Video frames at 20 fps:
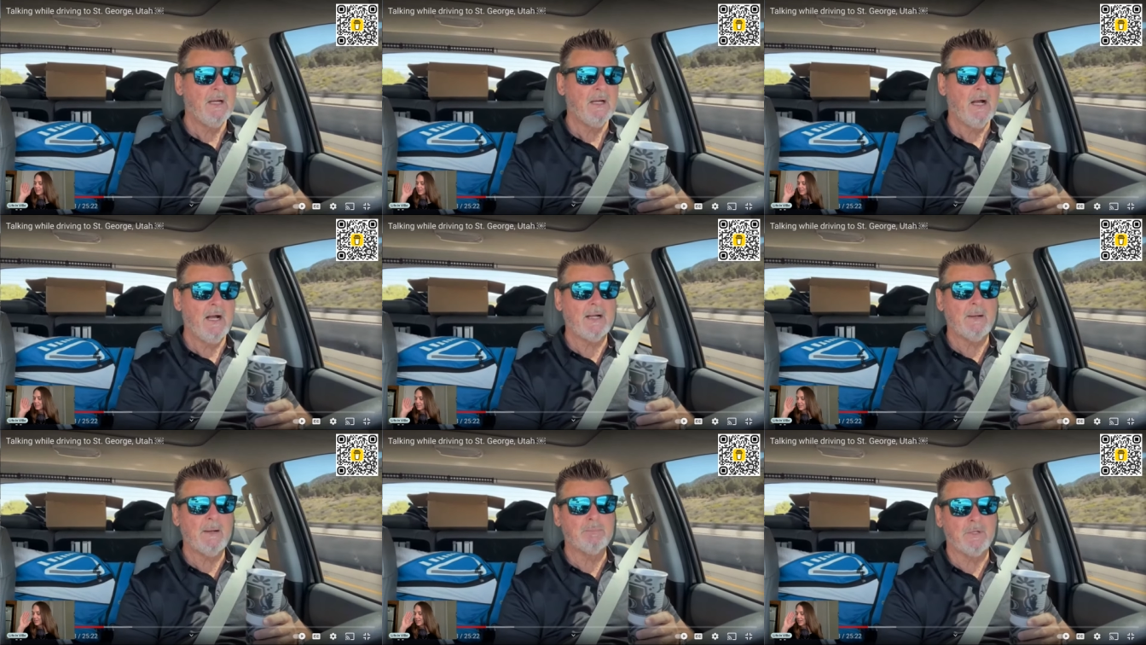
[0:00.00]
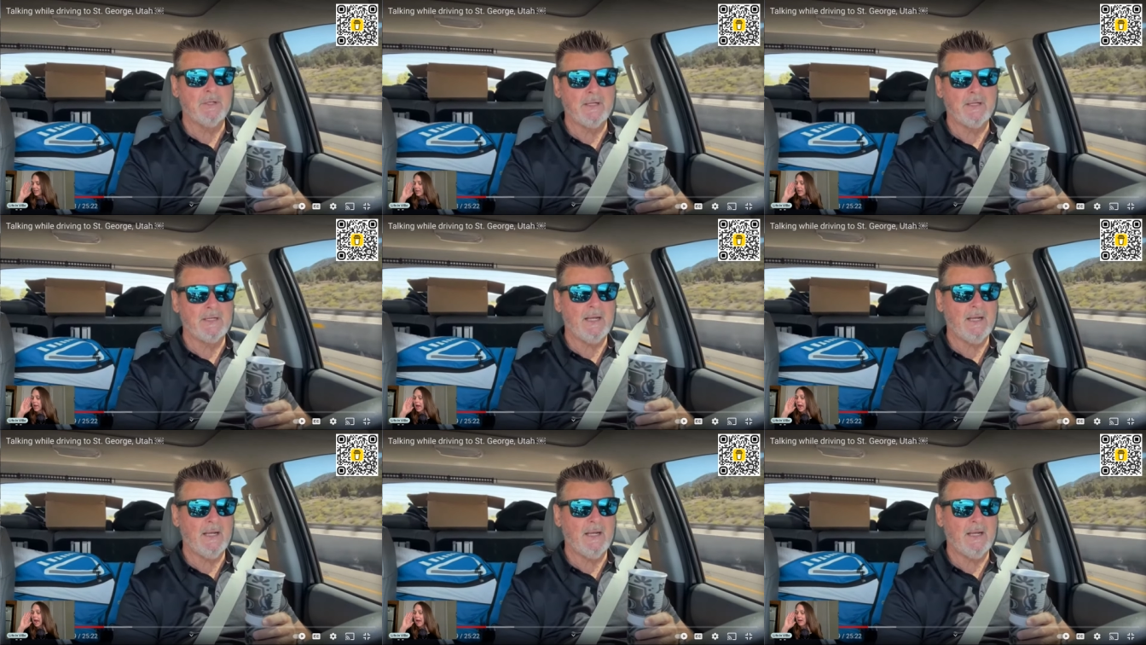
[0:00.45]
I got plenty
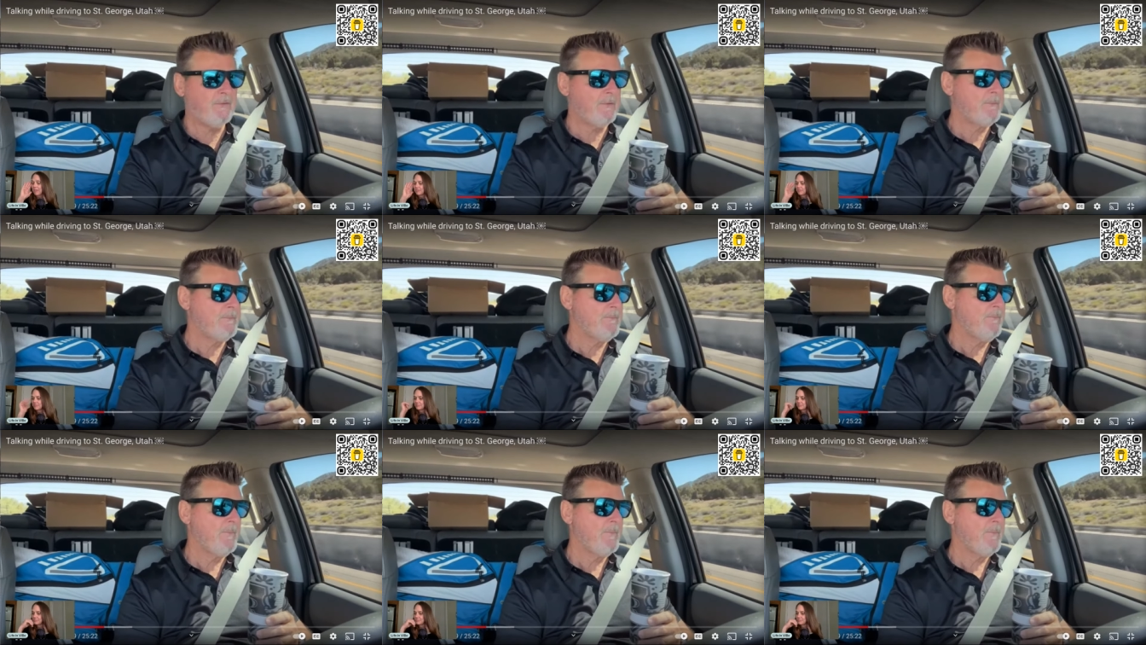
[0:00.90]
of gas.